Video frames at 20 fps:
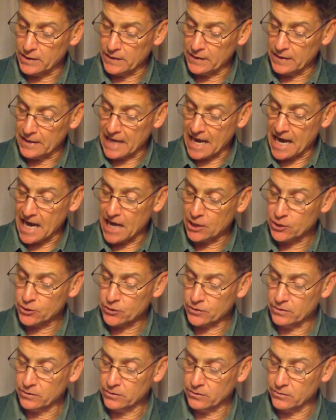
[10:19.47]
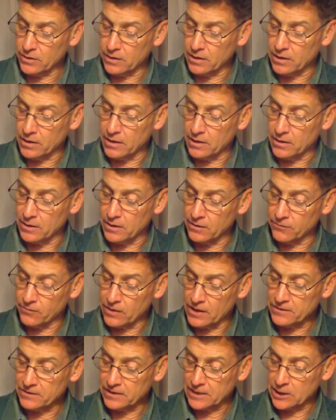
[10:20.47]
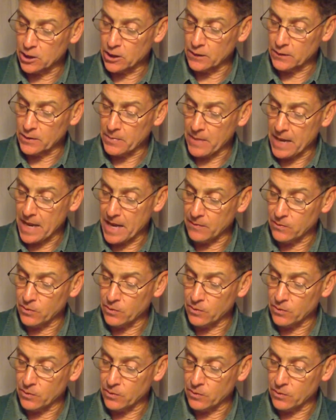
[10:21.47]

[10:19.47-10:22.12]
the action of wrestling on the mat.